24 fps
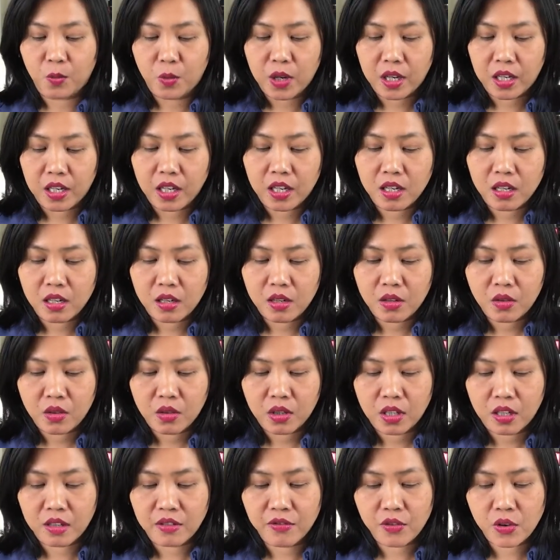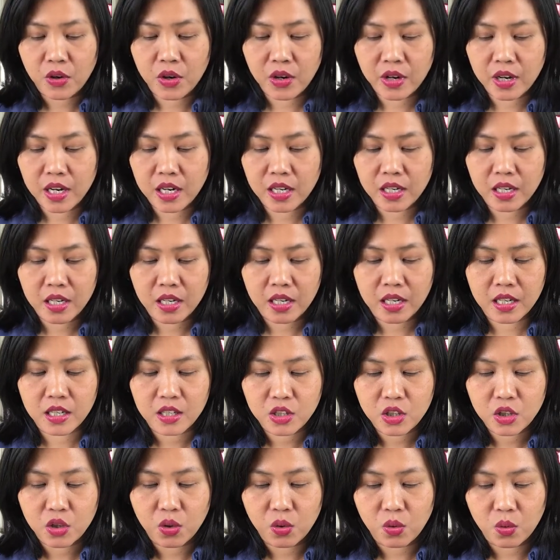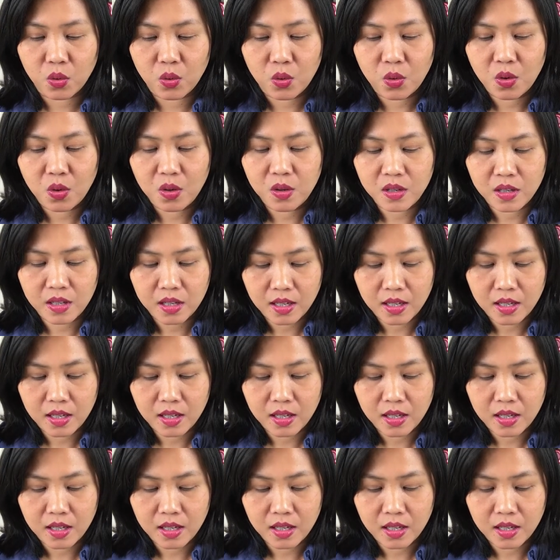we can convert it into,